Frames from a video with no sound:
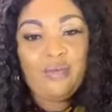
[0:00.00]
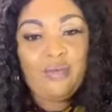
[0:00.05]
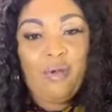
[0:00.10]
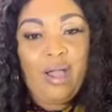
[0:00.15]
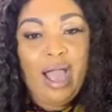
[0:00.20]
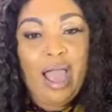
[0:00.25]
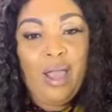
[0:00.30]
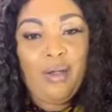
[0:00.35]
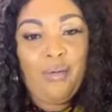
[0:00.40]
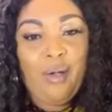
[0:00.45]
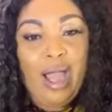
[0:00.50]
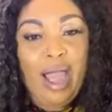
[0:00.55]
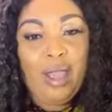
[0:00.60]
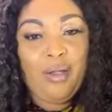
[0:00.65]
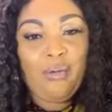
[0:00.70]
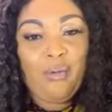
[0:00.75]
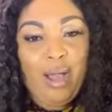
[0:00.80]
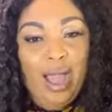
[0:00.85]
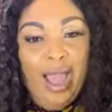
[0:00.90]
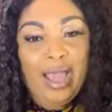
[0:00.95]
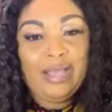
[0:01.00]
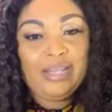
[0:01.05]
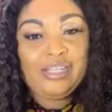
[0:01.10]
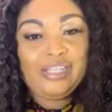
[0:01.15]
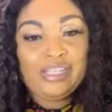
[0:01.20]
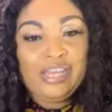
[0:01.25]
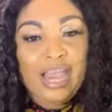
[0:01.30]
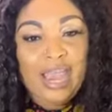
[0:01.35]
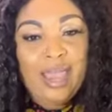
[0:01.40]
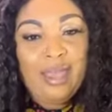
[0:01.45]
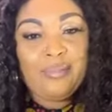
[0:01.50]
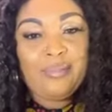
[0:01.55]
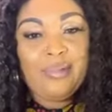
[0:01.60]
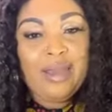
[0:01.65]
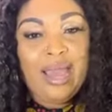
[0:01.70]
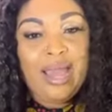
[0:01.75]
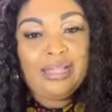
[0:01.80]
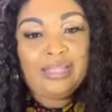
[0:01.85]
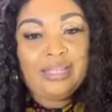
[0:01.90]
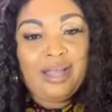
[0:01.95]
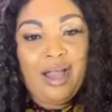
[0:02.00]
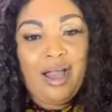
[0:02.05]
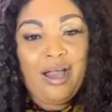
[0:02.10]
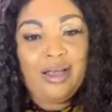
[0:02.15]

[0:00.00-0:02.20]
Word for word: Why, why, why? Shame. Let